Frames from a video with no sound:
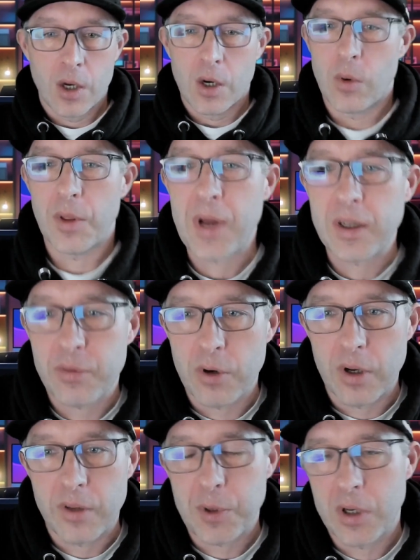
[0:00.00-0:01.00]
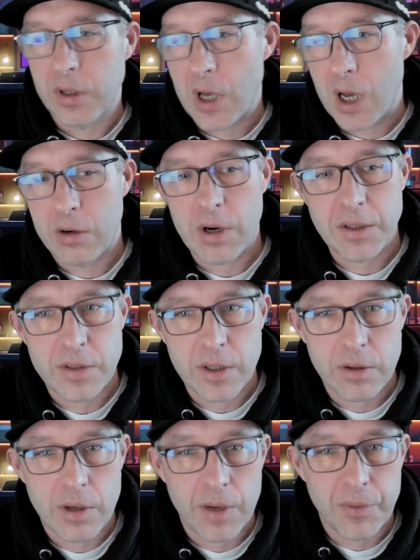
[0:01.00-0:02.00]
Well, thanks, Roy. It's been great
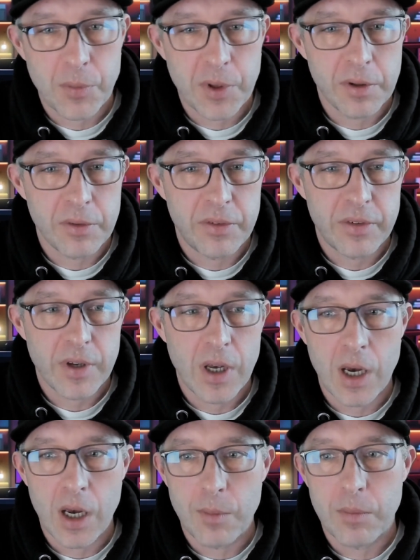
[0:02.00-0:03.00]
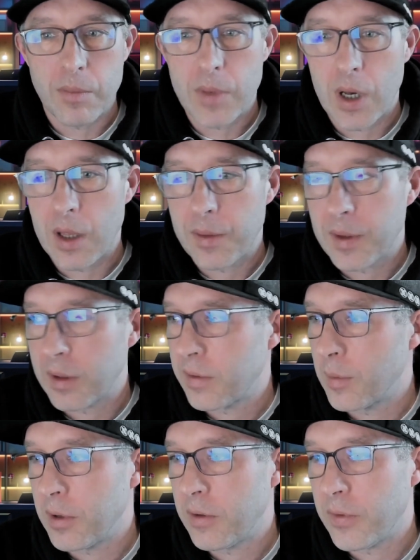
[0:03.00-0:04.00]
to have you with us. Thanks
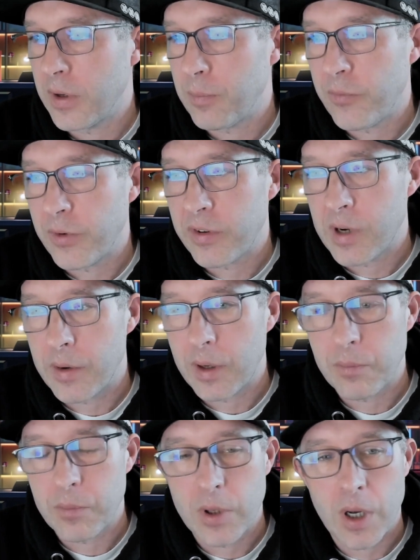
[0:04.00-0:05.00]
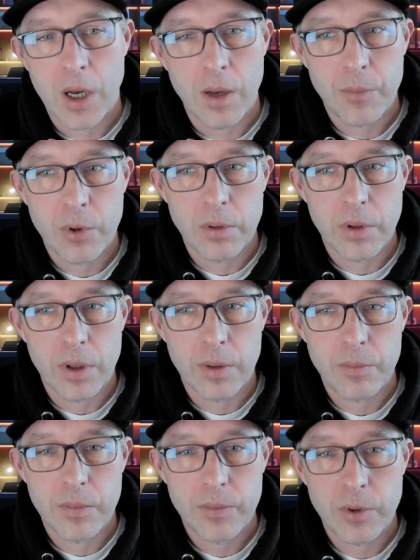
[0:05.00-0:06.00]
so much for sharing all the
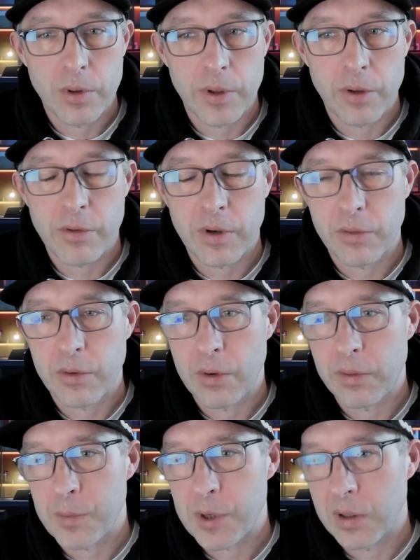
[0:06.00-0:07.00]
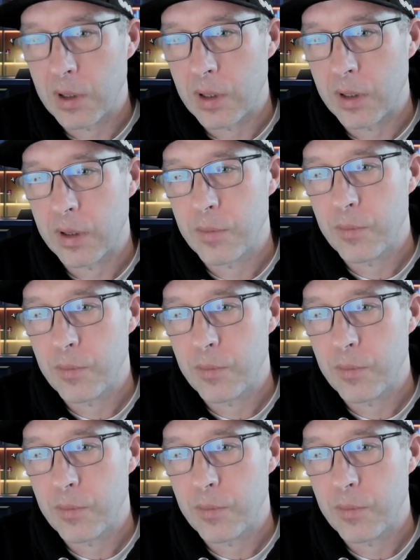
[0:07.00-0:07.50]
interesting stories about LightLink.